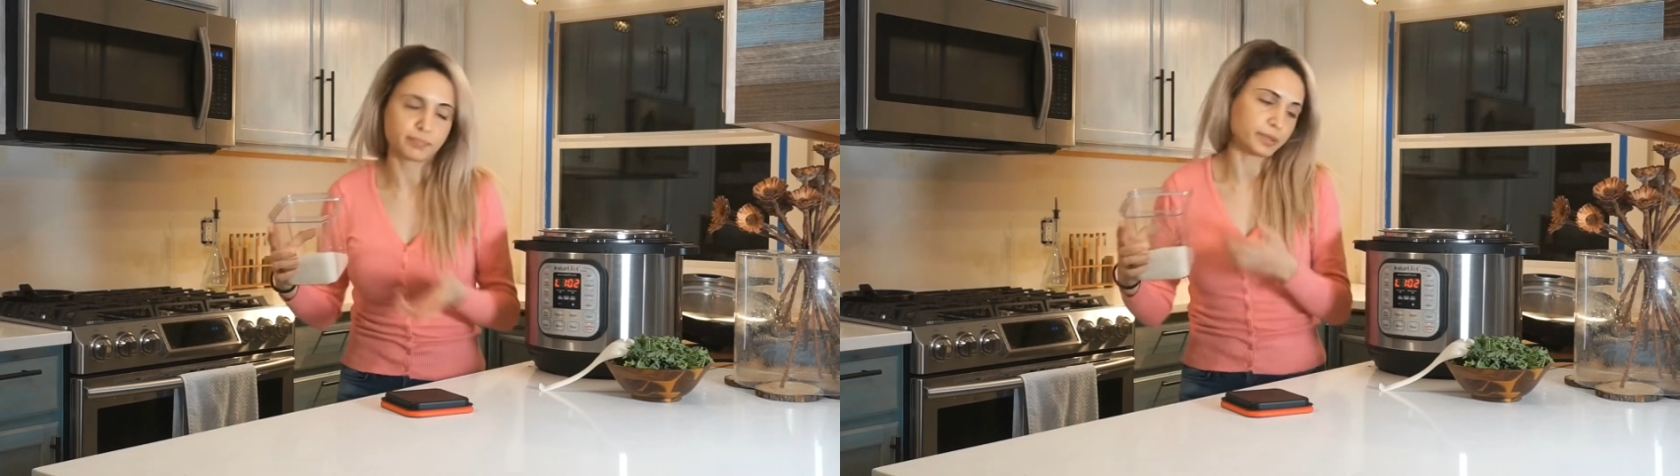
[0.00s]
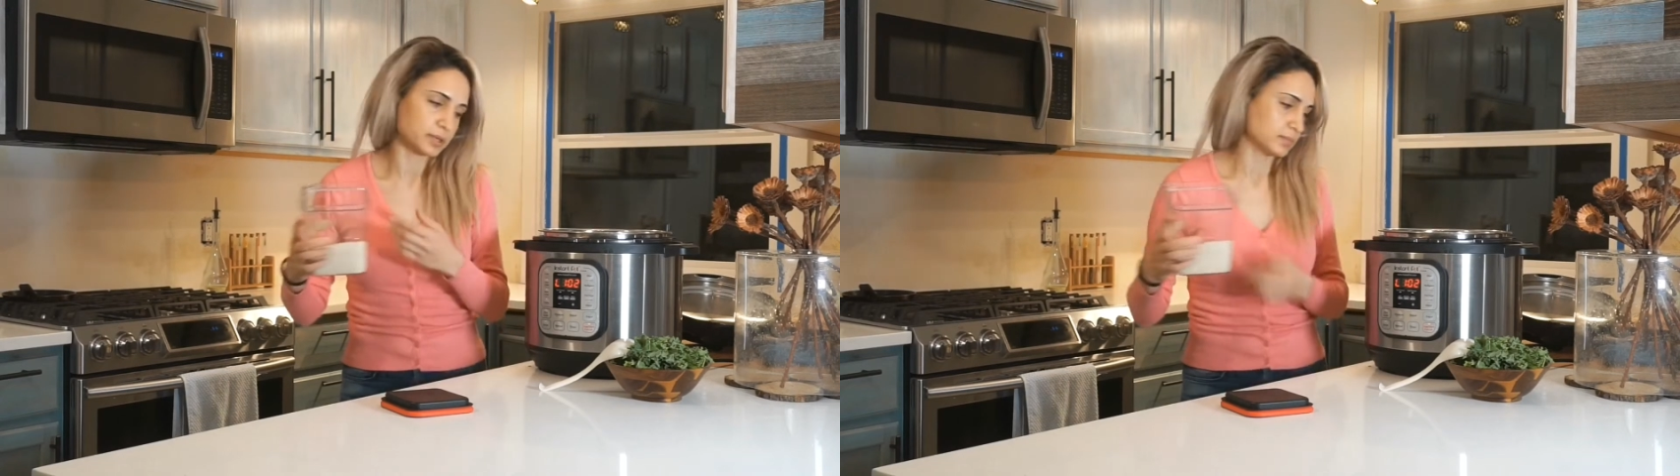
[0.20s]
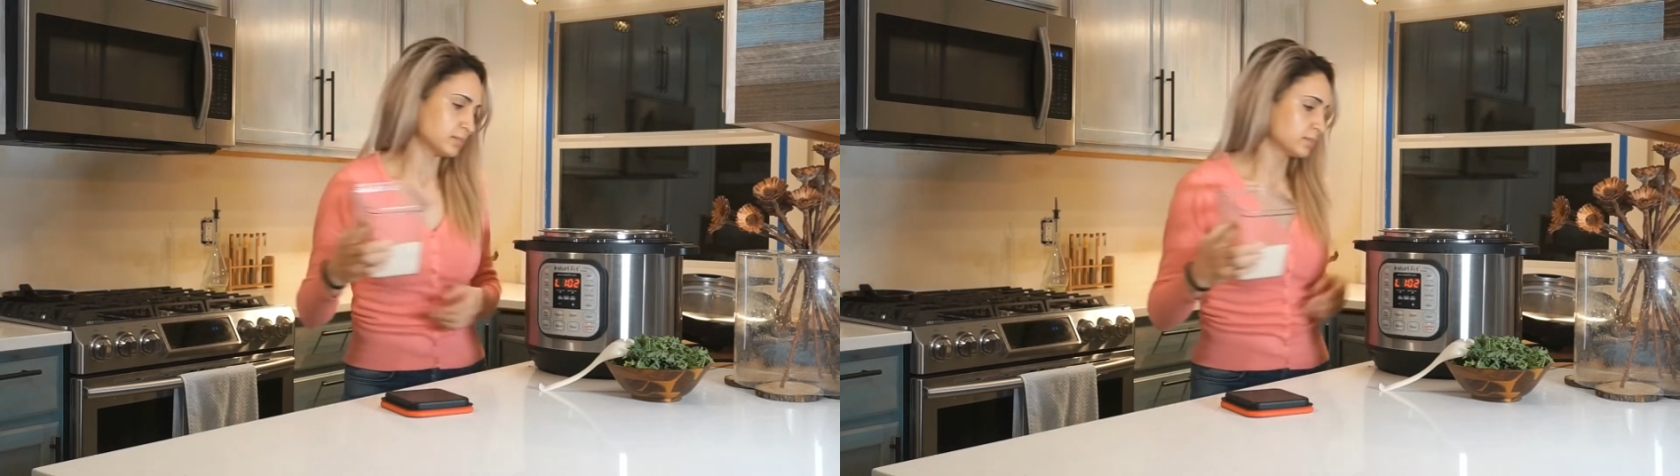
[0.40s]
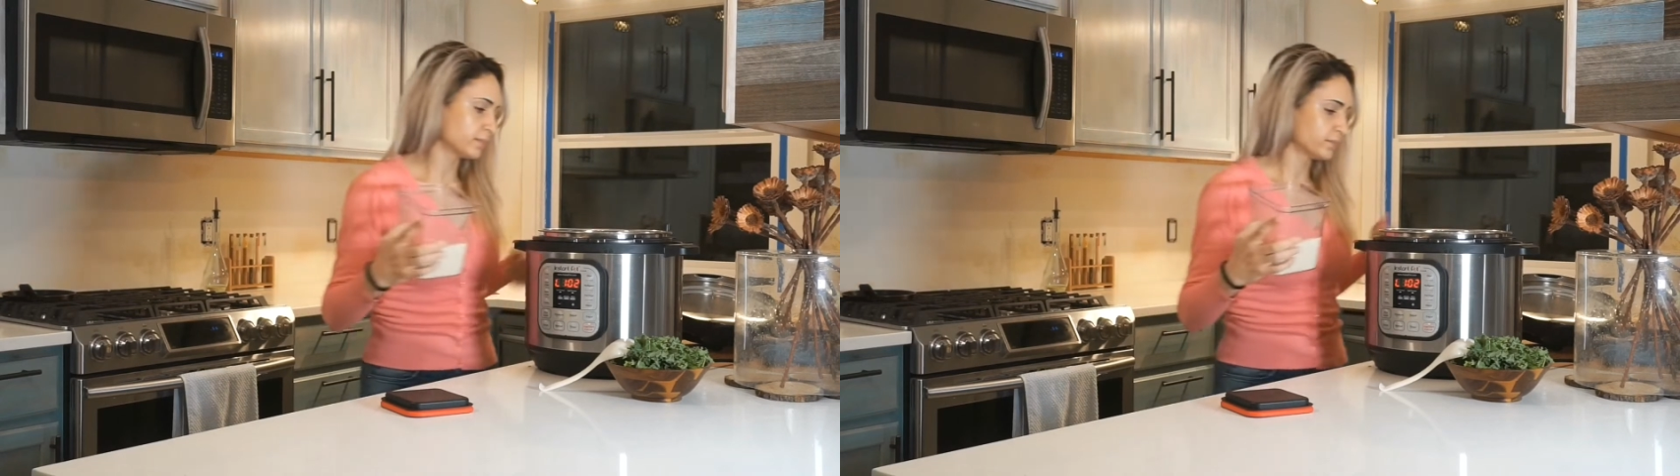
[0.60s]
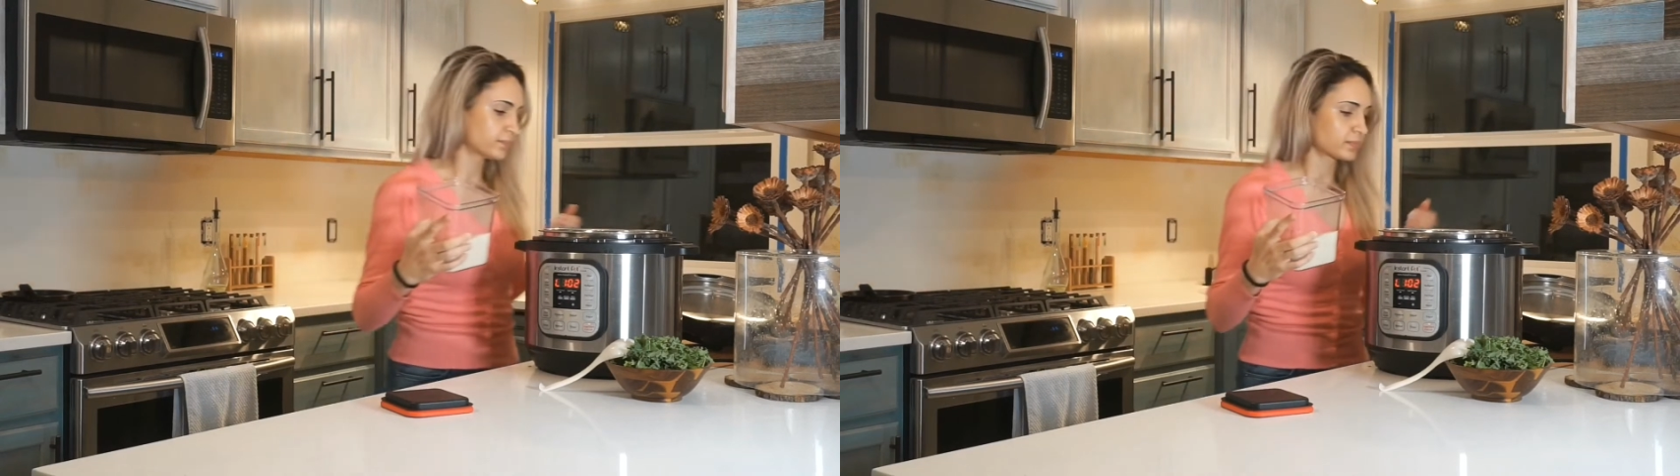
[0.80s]
but
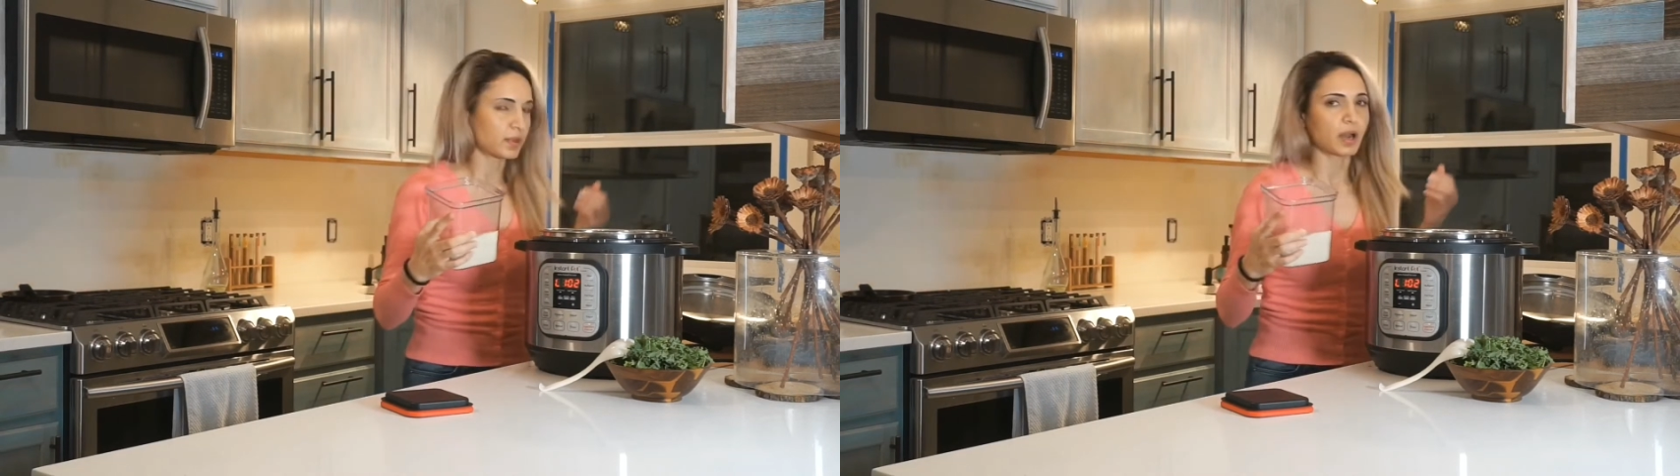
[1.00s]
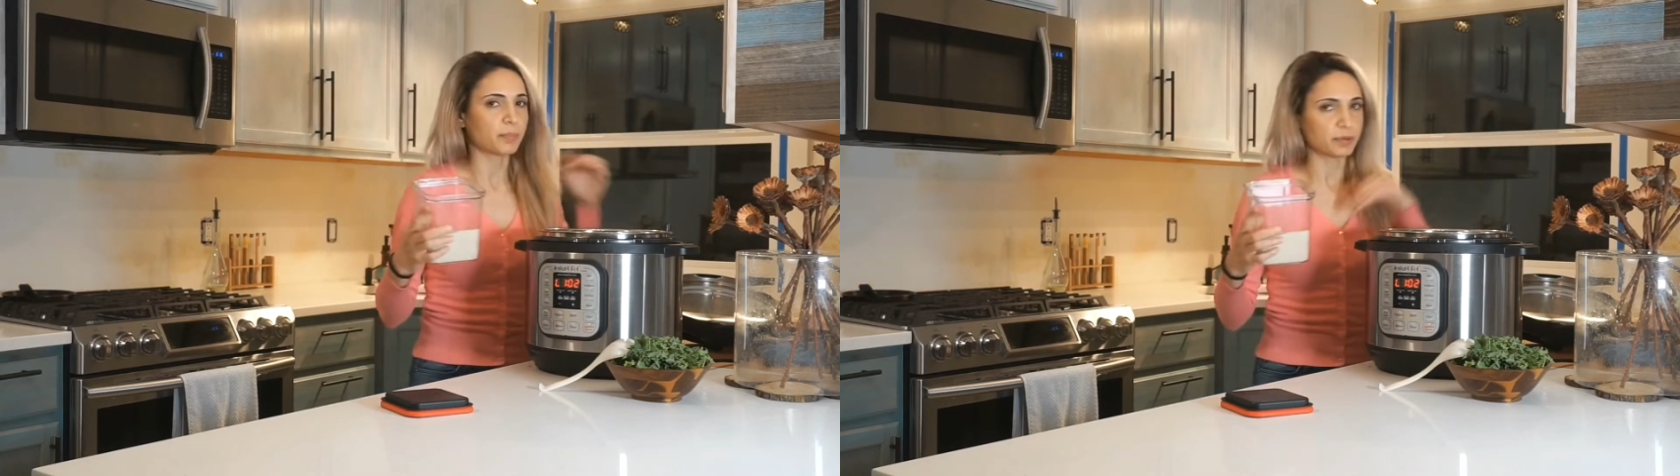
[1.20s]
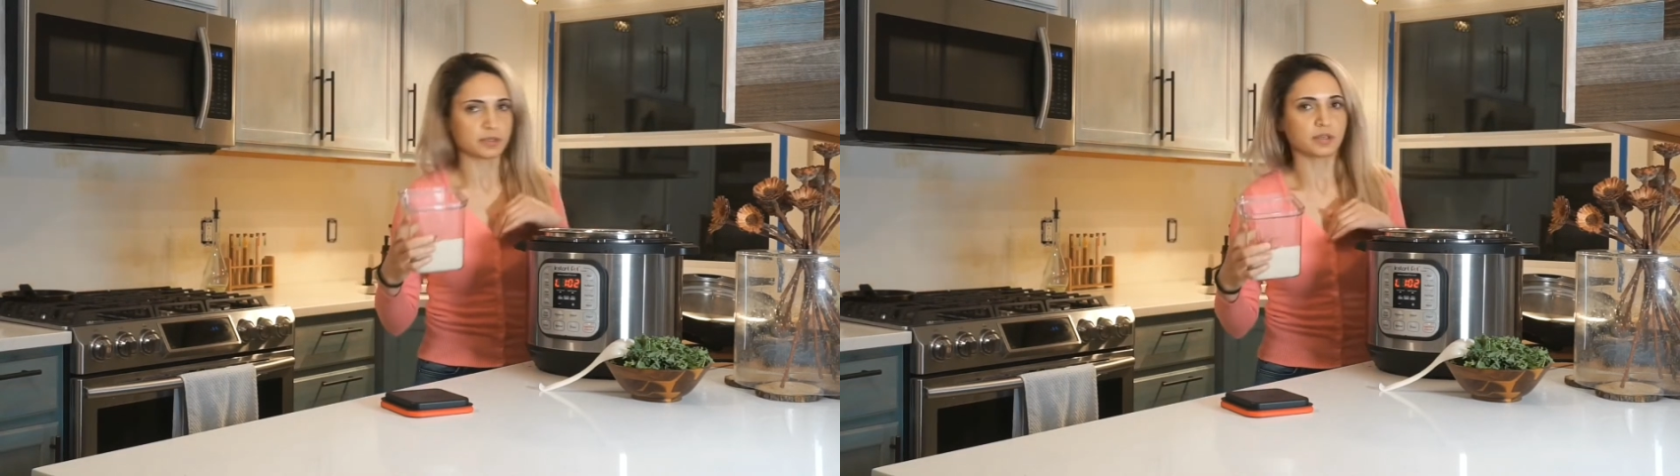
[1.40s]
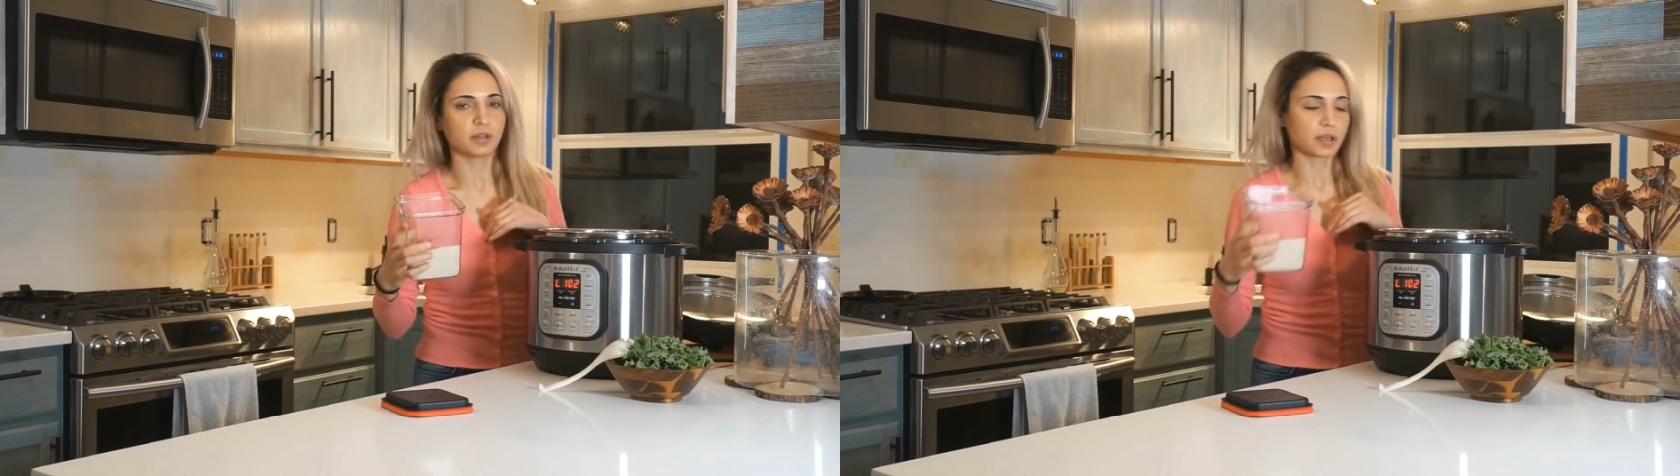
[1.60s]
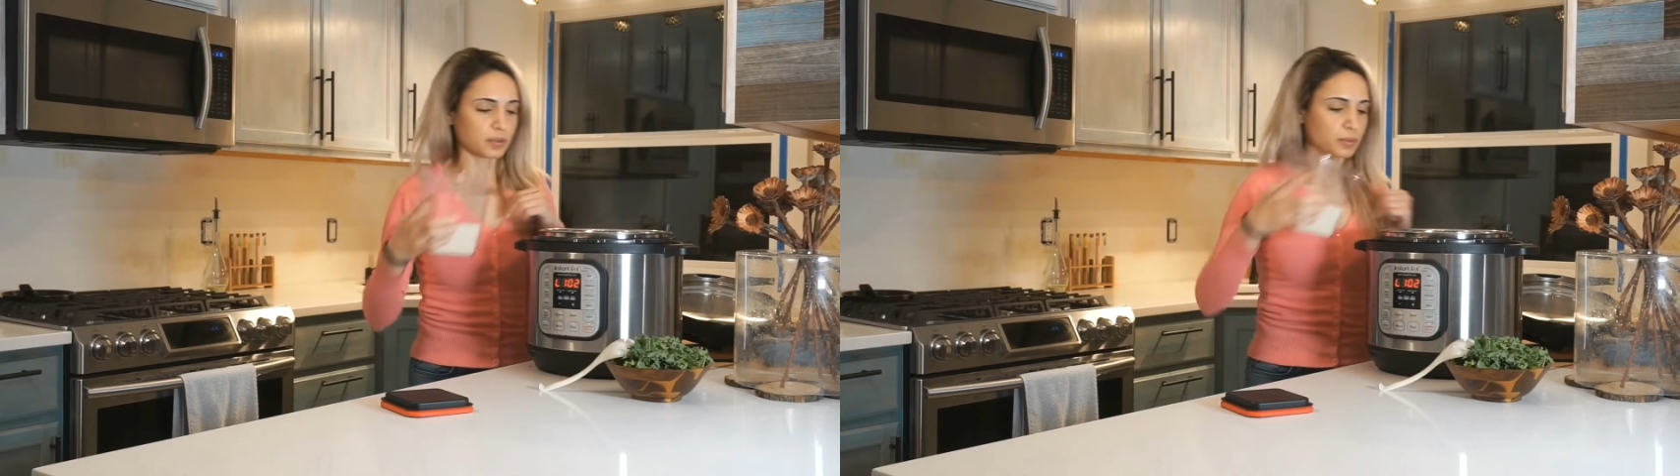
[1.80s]
I personally
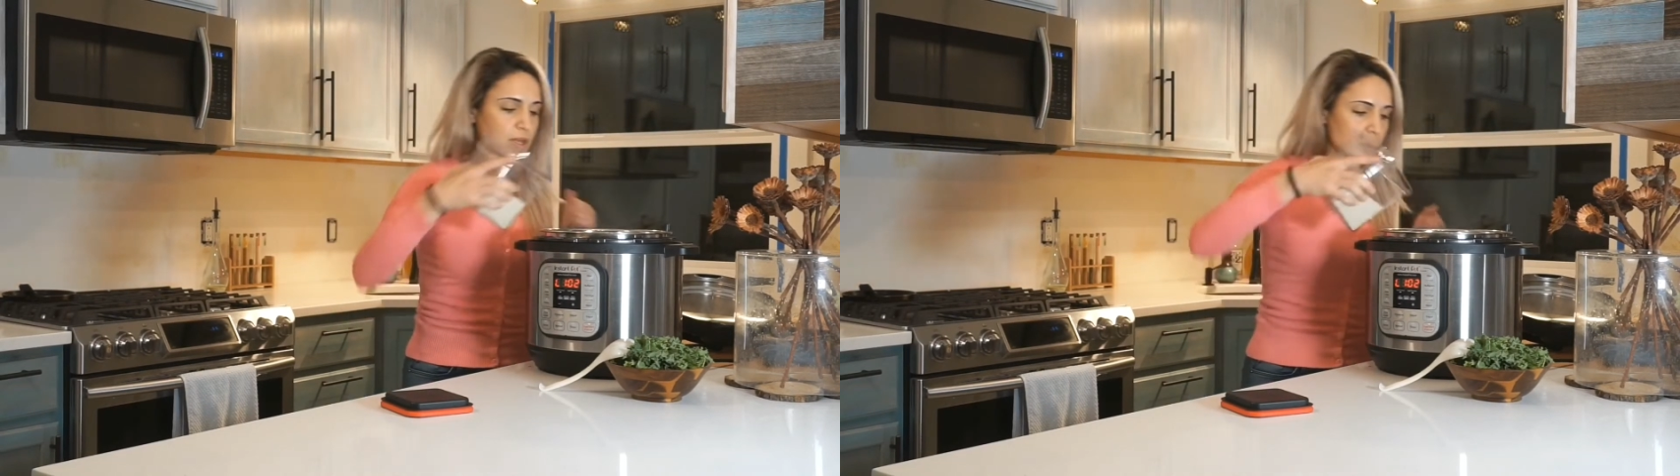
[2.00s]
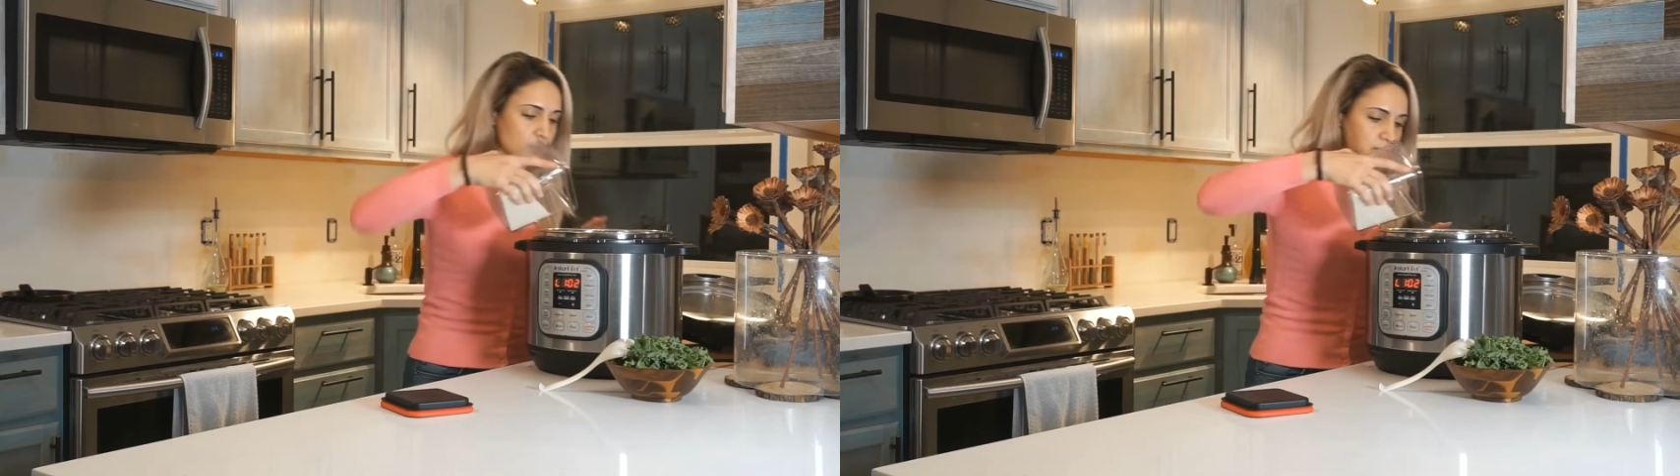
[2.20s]
like it without.